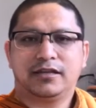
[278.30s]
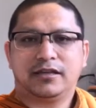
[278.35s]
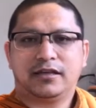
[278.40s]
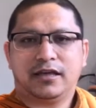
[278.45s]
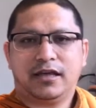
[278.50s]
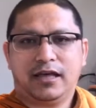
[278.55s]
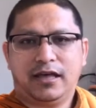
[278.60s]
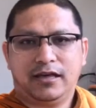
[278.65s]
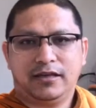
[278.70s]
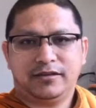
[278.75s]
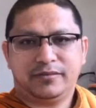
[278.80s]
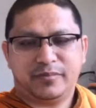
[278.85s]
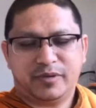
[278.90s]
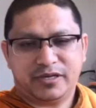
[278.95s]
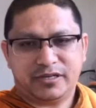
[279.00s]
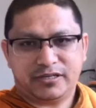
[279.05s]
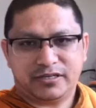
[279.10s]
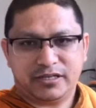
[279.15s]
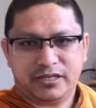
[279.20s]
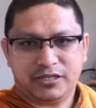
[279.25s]
and a
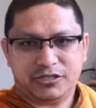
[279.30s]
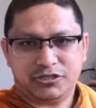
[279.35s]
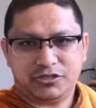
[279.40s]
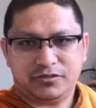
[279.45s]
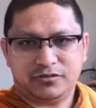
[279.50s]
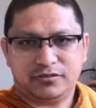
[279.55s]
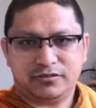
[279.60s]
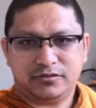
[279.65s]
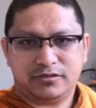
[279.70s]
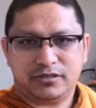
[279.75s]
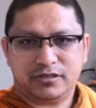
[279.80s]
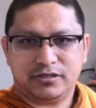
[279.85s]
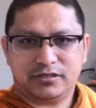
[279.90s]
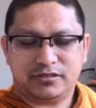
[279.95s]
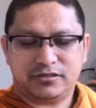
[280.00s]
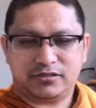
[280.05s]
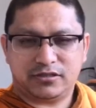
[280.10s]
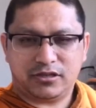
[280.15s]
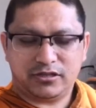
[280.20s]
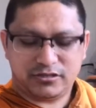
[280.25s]
meditation, that
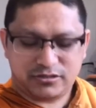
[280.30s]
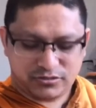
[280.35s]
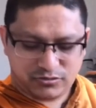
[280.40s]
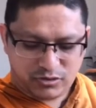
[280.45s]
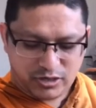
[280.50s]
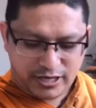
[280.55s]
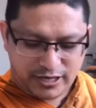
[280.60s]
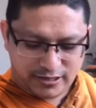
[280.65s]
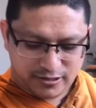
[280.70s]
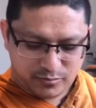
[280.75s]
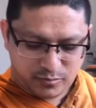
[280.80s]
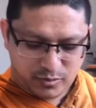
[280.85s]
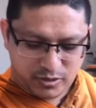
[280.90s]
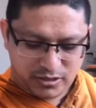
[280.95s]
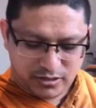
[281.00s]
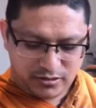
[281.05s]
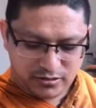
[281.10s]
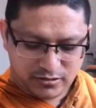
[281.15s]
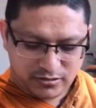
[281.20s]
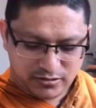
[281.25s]
is also
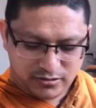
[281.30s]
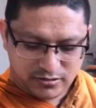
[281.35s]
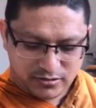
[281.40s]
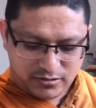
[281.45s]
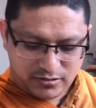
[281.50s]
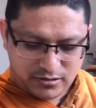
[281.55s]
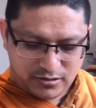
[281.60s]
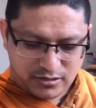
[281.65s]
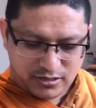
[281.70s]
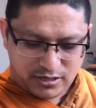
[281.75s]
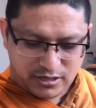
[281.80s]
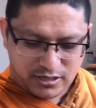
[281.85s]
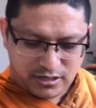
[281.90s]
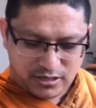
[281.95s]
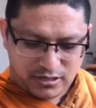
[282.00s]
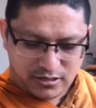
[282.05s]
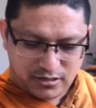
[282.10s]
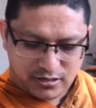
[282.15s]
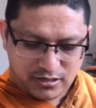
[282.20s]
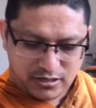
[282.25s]
helping
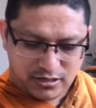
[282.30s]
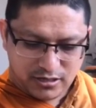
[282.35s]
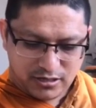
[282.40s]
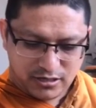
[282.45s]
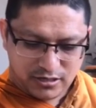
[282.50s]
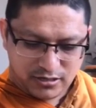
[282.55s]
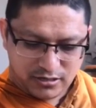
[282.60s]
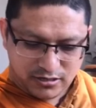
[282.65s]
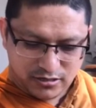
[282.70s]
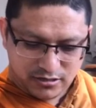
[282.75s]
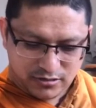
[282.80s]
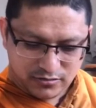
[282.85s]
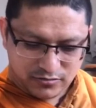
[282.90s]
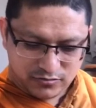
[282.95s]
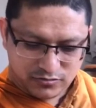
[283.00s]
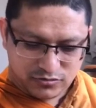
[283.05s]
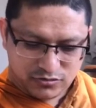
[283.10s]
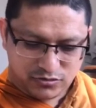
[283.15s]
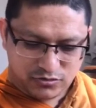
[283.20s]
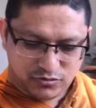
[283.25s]
her
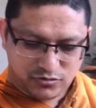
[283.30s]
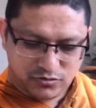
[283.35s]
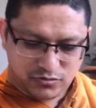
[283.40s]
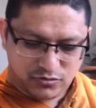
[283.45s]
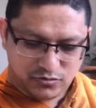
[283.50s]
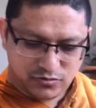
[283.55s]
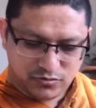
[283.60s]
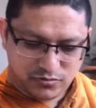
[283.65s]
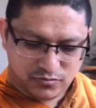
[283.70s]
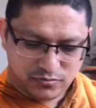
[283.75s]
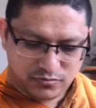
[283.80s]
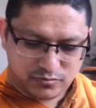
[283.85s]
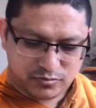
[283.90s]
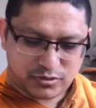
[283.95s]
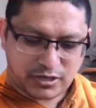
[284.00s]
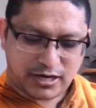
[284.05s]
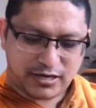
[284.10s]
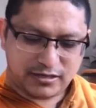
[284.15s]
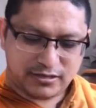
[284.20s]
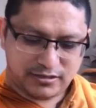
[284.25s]
to
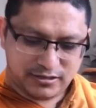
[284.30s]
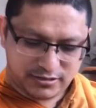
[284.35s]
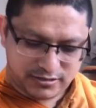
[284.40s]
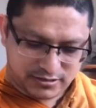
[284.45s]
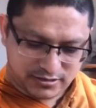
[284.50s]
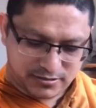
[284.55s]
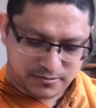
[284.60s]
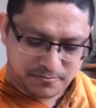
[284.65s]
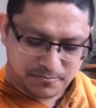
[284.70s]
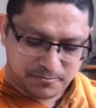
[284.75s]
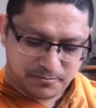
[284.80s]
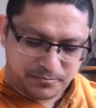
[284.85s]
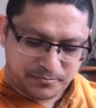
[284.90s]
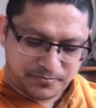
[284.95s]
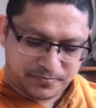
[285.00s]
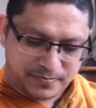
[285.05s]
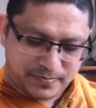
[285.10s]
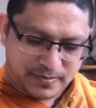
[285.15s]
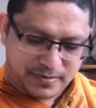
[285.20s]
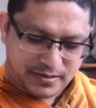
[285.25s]
practice
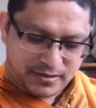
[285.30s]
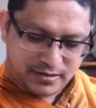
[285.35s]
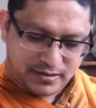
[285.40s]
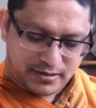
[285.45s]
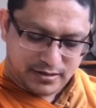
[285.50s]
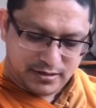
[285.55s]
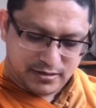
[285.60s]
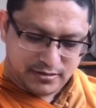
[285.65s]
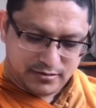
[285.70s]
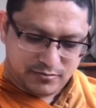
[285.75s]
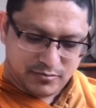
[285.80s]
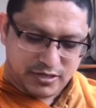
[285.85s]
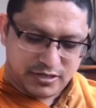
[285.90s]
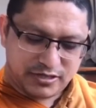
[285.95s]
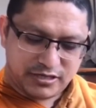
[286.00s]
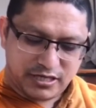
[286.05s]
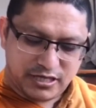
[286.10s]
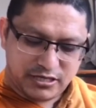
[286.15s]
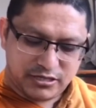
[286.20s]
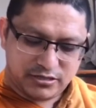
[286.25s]
the
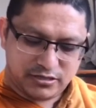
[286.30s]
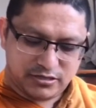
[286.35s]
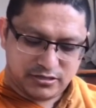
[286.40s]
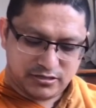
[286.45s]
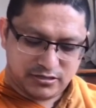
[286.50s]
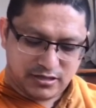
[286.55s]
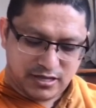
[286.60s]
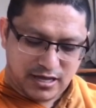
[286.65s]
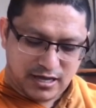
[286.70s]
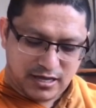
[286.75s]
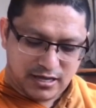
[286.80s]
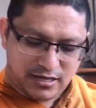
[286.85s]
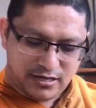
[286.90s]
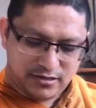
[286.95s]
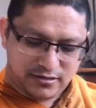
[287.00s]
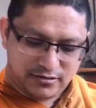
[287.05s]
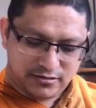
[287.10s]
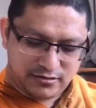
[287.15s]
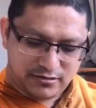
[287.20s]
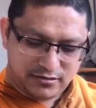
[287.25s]
meditation
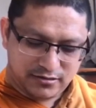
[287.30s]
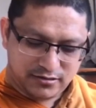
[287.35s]
and